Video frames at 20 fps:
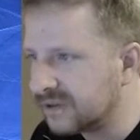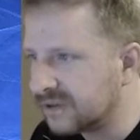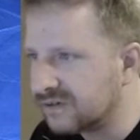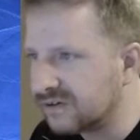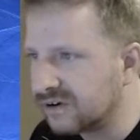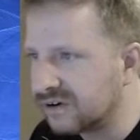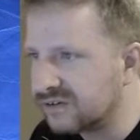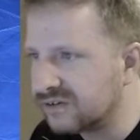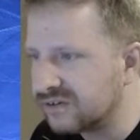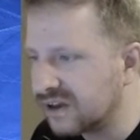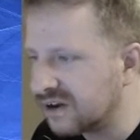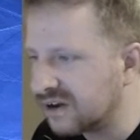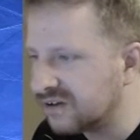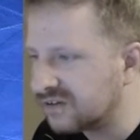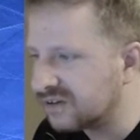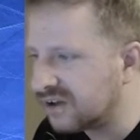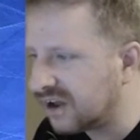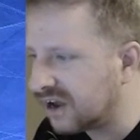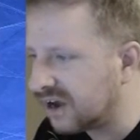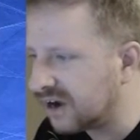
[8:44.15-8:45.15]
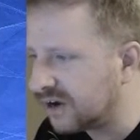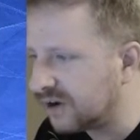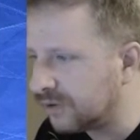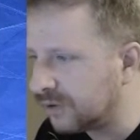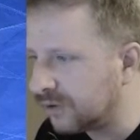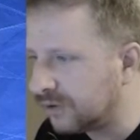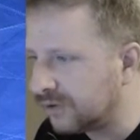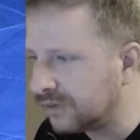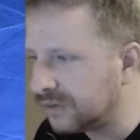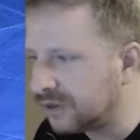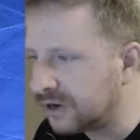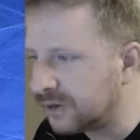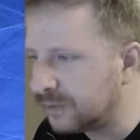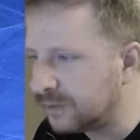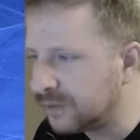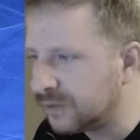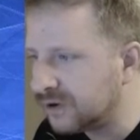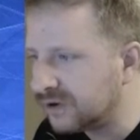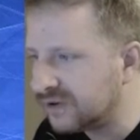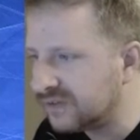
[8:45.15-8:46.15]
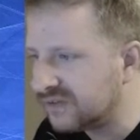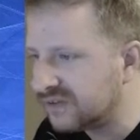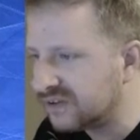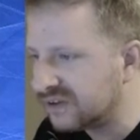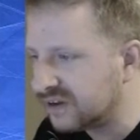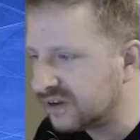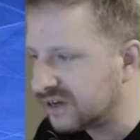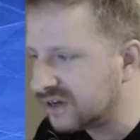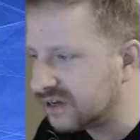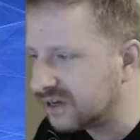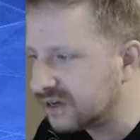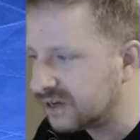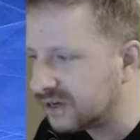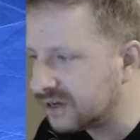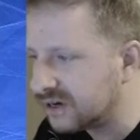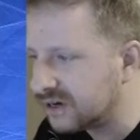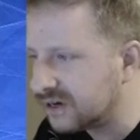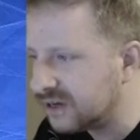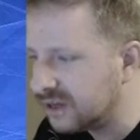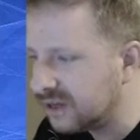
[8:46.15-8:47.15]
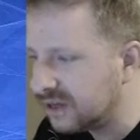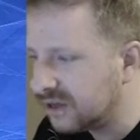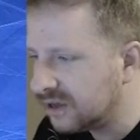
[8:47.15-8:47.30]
It starts out as idle, then it moves in